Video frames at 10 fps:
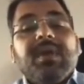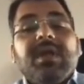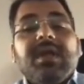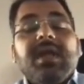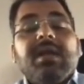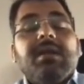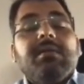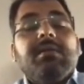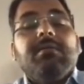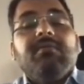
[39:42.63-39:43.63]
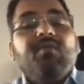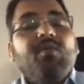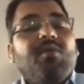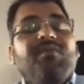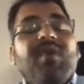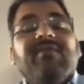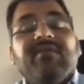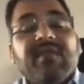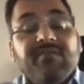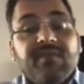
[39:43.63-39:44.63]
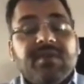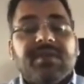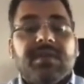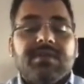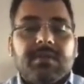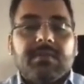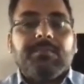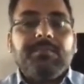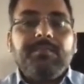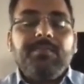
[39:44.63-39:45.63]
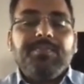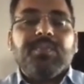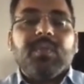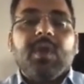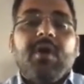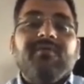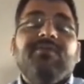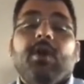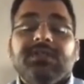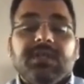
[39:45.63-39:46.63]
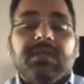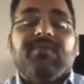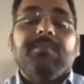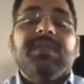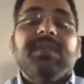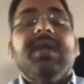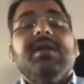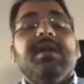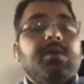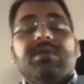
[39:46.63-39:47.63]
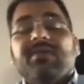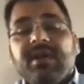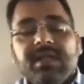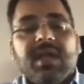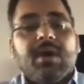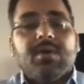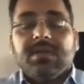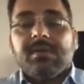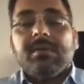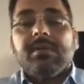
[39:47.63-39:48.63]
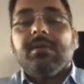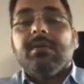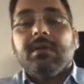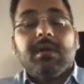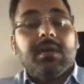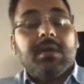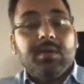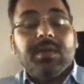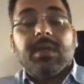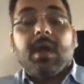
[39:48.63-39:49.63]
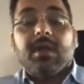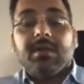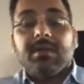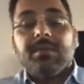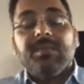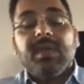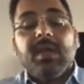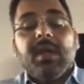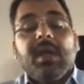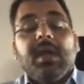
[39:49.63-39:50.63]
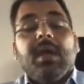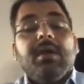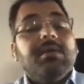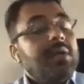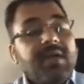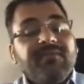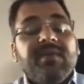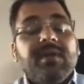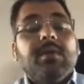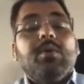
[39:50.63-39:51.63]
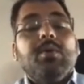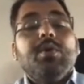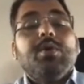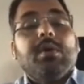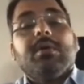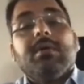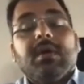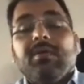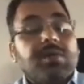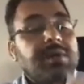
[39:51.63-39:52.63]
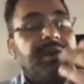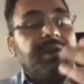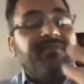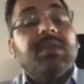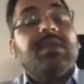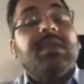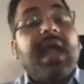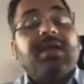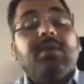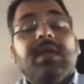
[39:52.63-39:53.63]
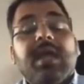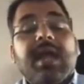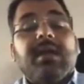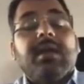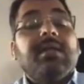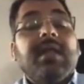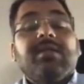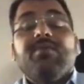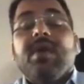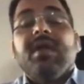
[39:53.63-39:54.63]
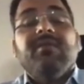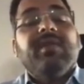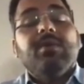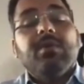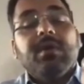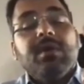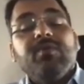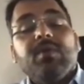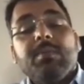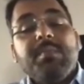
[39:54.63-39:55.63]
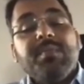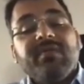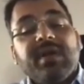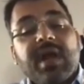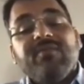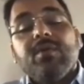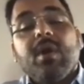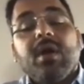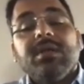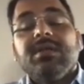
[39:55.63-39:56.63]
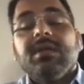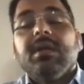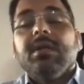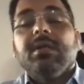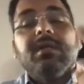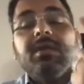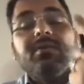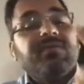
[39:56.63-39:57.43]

They created 4 or 5 different versions of the watches, from 300 to 17,000 US dollars. Everyone who took was confused. It actually, and that's why, even if you remember when iPhone launched,